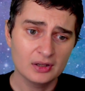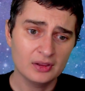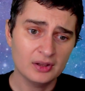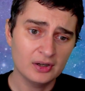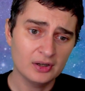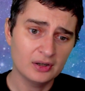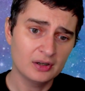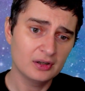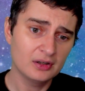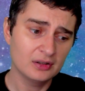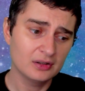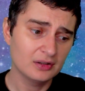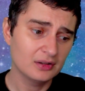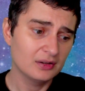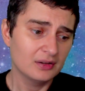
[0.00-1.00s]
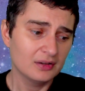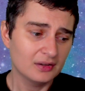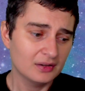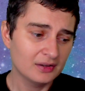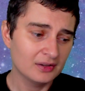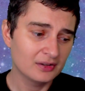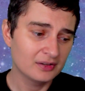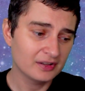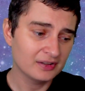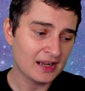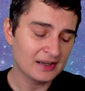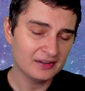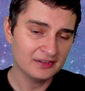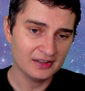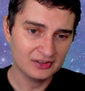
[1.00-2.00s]
there's a
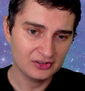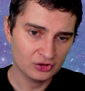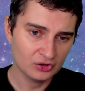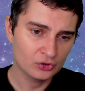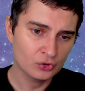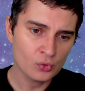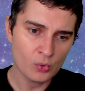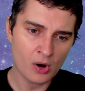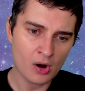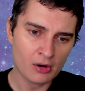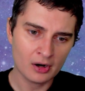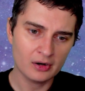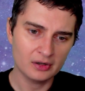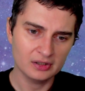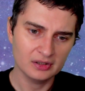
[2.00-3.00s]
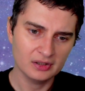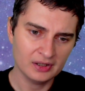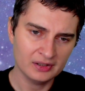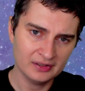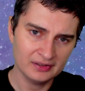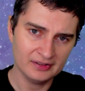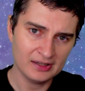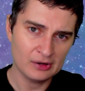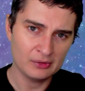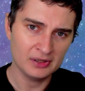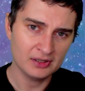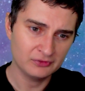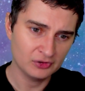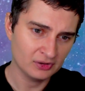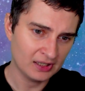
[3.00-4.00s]
tendency to just go hard at this area
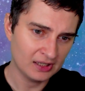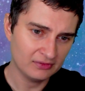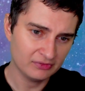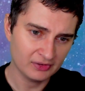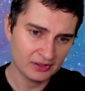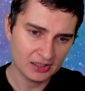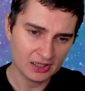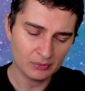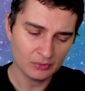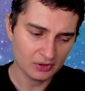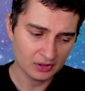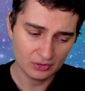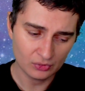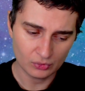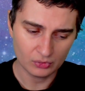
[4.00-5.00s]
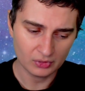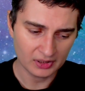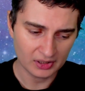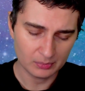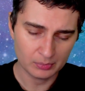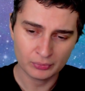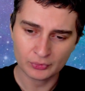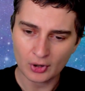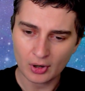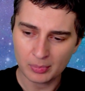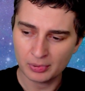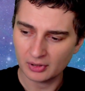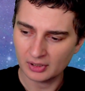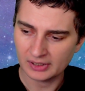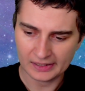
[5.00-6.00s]
of your life. Like, I'm going to go like
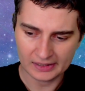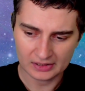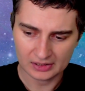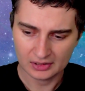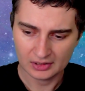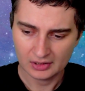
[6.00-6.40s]
proper, like,